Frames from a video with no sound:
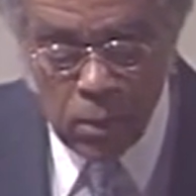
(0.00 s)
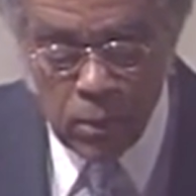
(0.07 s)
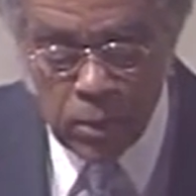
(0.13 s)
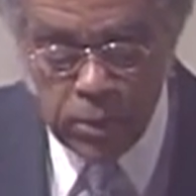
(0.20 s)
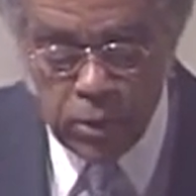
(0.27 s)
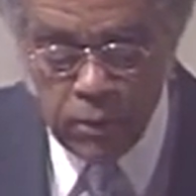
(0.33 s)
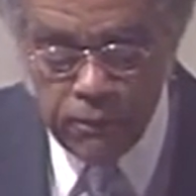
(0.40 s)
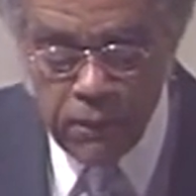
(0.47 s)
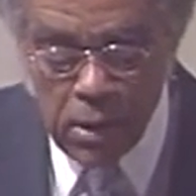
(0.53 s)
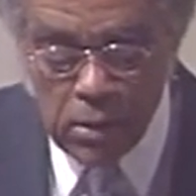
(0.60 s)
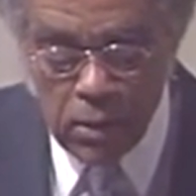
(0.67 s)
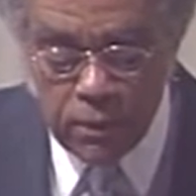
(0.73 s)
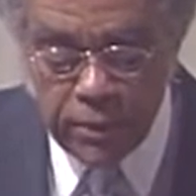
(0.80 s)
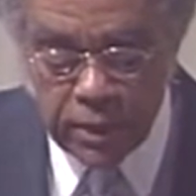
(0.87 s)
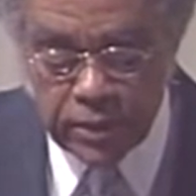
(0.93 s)
When you
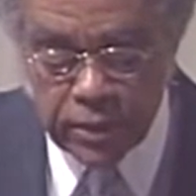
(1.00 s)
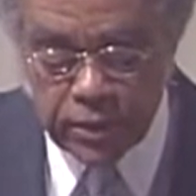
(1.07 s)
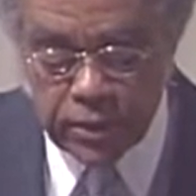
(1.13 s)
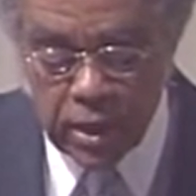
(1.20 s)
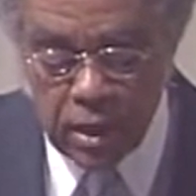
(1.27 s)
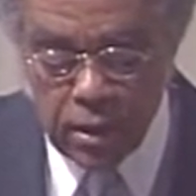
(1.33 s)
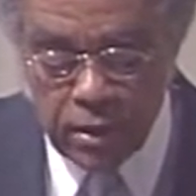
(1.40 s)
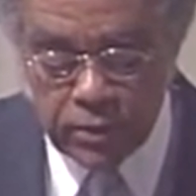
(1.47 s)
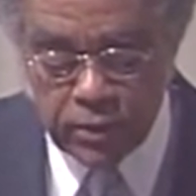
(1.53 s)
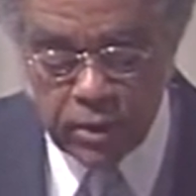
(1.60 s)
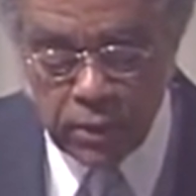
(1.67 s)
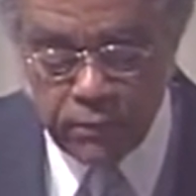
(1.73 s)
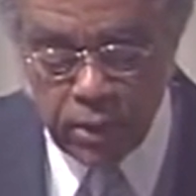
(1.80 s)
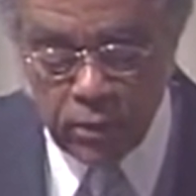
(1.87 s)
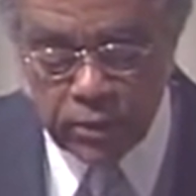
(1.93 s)
follow the
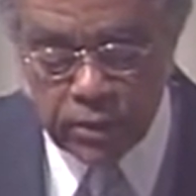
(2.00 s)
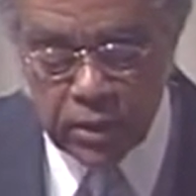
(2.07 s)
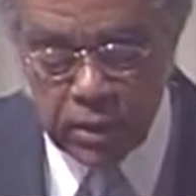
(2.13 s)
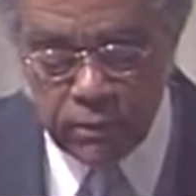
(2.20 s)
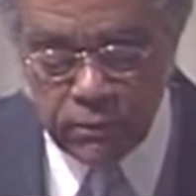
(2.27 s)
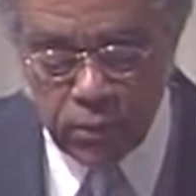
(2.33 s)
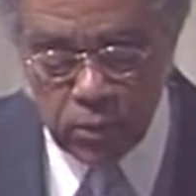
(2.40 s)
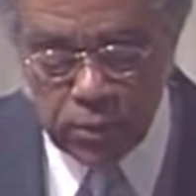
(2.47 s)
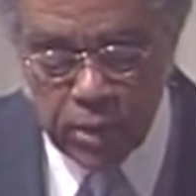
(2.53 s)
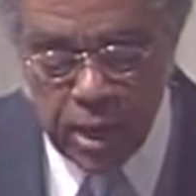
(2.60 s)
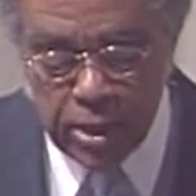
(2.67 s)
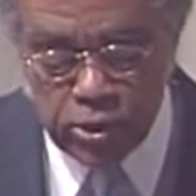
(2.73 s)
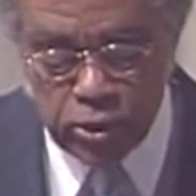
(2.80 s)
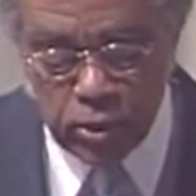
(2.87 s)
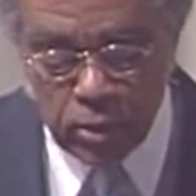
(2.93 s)
desires of your sinful
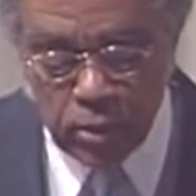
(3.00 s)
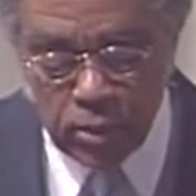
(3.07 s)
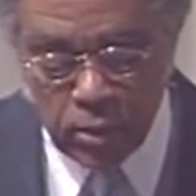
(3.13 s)
nature,